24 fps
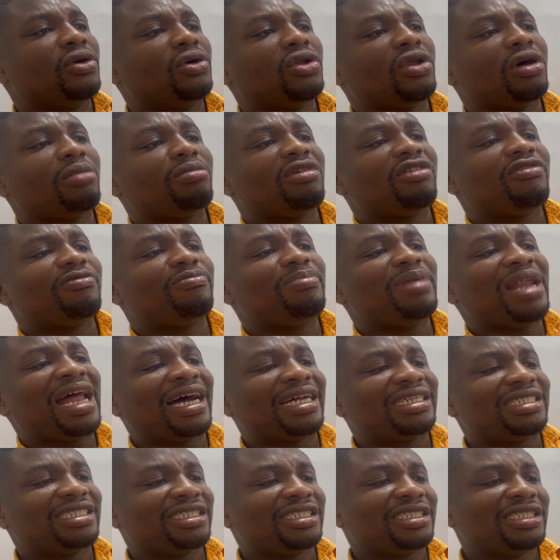column of
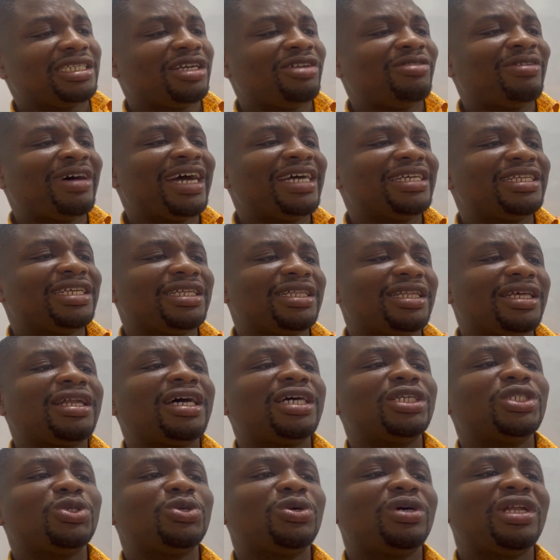blood in the right
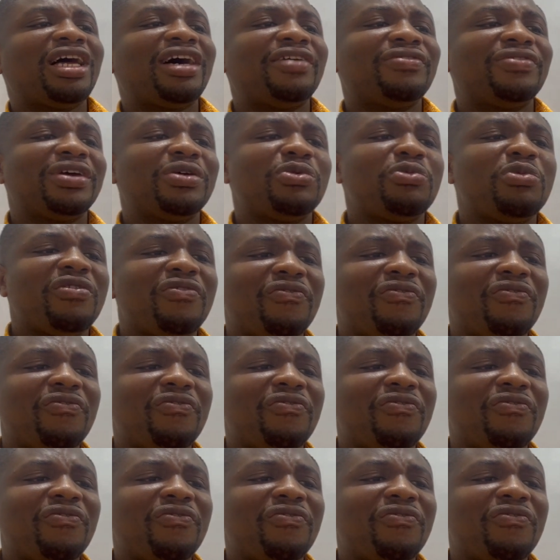internal jugular vein